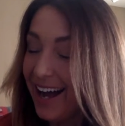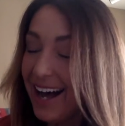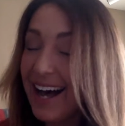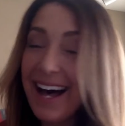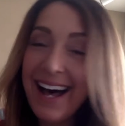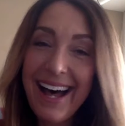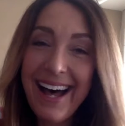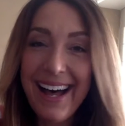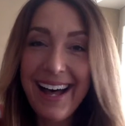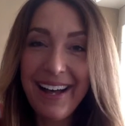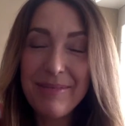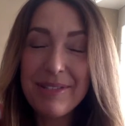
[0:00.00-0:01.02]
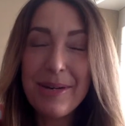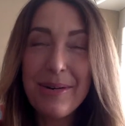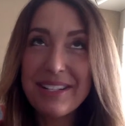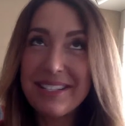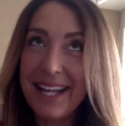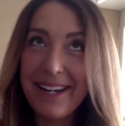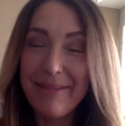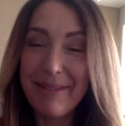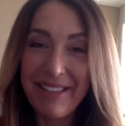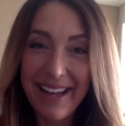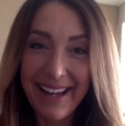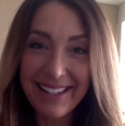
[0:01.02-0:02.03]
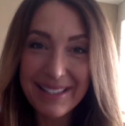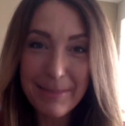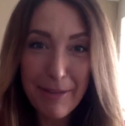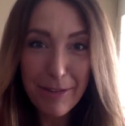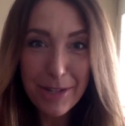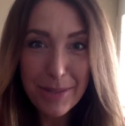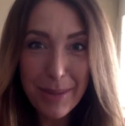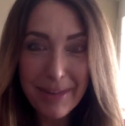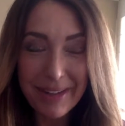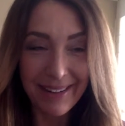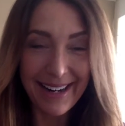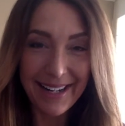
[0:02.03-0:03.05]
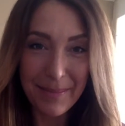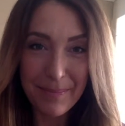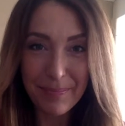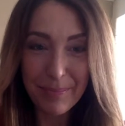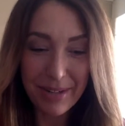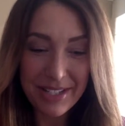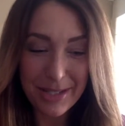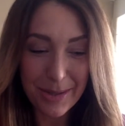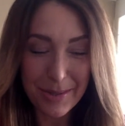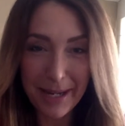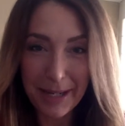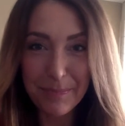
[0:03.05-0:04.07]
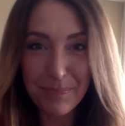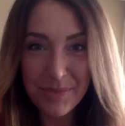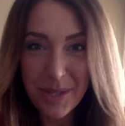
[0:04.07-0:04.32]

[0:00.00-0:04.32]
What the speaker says: I'm so excited about that. It's my first webinar and I'm pretty stoked about it.